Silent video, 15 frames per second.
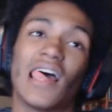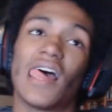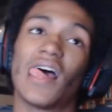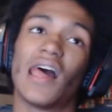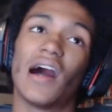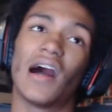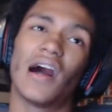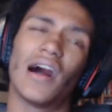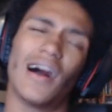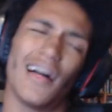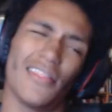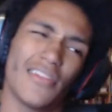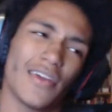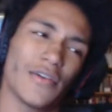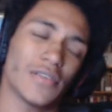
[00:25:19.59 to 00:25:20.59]
I
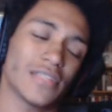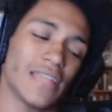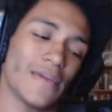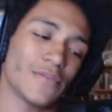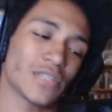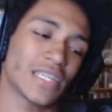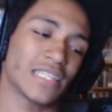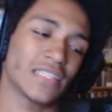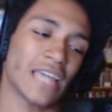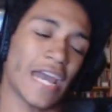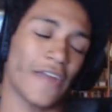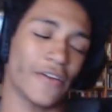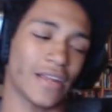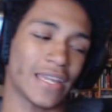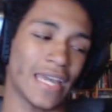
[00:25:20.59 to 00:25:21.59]
think his name was
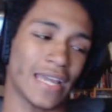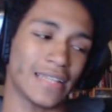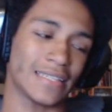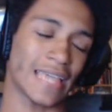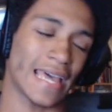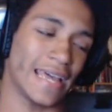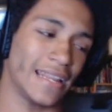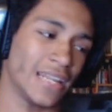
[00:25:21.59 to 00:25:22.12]
Tyrant King 10.